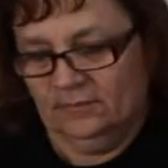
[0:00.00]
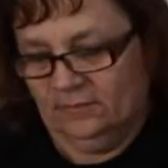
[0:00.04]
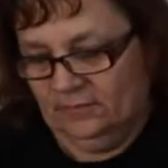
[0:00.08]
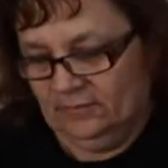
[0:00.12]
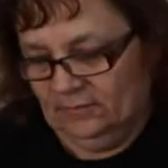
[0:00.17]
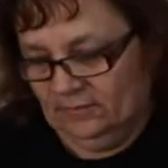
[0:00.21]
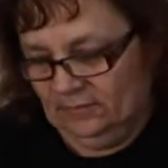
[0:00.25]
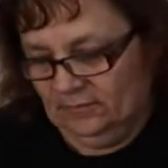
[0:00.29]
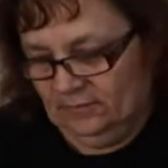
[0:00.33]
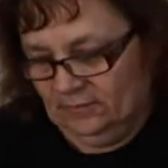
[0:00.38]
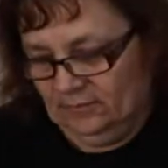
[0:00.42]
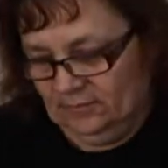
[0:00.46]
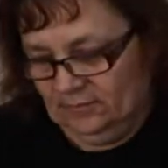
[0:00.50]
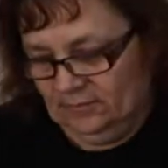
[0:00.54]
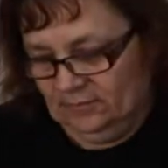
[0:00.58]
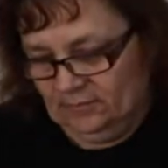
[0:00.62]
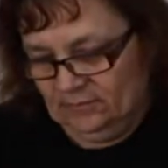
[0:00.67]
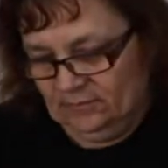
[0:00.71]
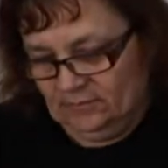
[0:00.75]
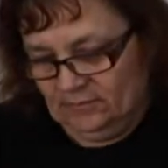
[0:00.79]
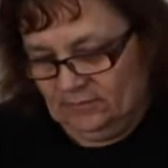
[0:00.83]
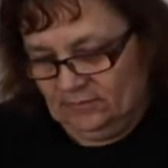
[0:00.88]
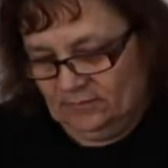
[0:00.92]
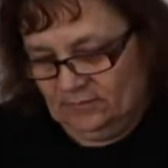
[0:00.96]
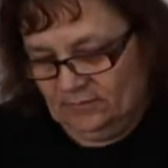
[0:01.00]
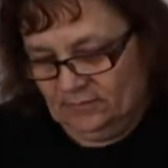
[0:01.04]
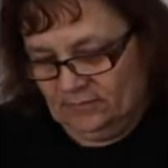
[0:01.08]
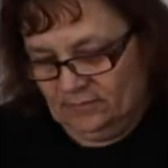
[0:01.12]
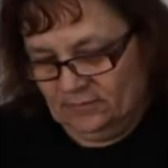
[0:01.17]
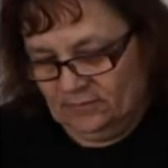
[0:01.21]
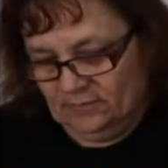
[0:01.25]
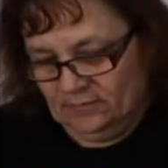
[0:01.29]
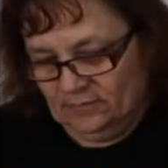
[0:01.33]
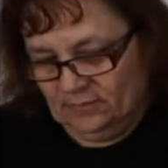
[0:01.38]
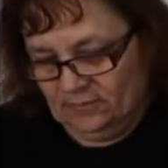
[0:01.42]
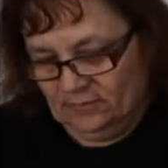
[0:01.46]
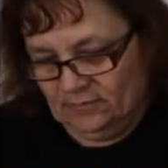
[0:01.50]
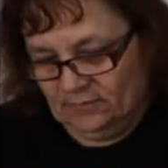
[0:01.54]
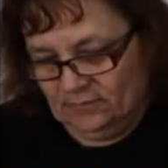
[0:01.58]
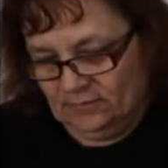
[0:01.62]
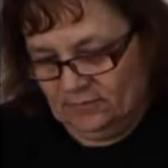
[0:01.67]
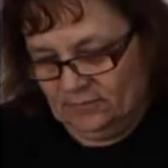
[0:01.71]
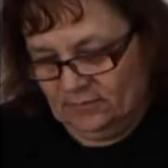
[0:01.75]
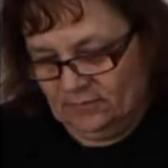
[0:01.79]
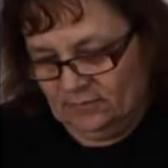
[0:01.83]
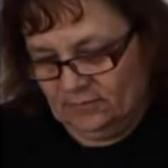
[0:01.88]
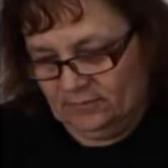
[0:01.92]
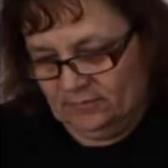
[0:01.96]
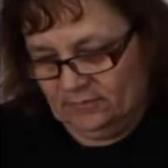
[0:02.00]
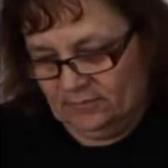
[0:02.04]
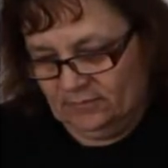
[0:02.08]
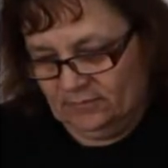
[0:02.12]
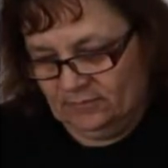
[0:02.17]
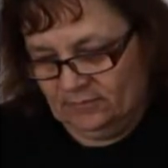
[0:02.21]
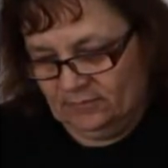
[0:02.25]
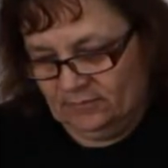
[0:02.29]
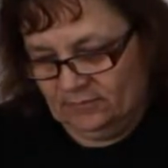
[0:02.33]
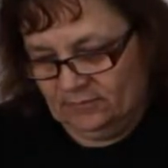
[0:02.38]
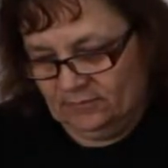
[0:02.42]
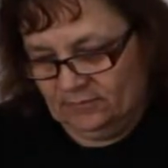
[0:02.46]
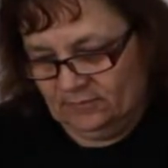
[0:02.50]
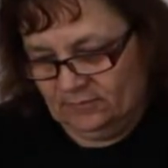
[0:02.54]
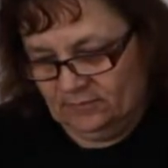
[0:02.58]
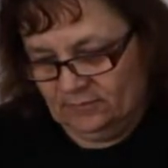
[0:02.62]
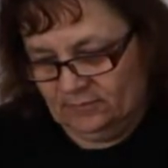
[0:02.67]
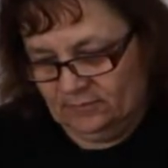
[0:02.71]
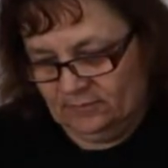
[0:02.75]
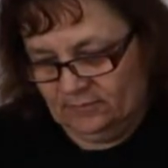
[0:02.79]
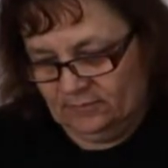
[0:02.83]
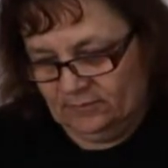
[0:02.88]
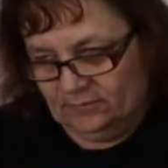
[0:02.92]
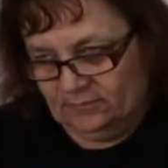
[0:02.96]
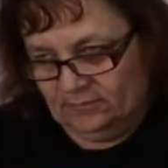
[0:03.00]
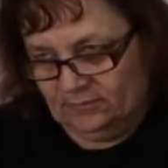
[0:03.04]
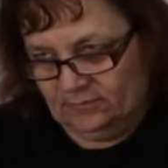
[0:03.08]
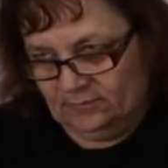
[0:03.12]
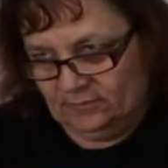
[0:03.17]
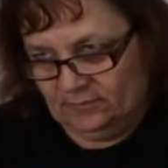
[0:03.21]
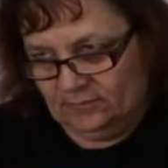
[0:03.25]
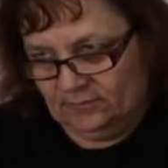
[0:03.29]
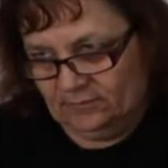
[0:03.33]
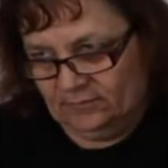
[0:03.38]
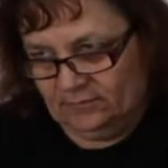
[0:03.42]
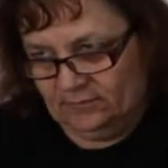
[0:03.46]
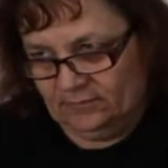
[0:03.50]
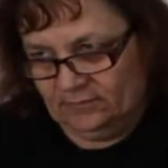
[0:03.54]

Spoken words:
(not speaking)